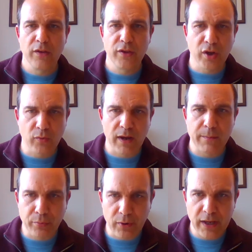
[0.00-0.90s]
the
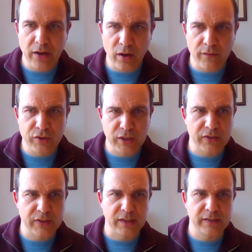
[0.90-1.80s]
great bringer of
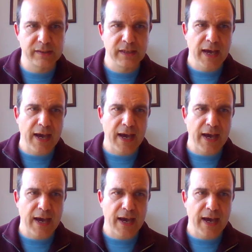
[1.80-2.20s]
justice,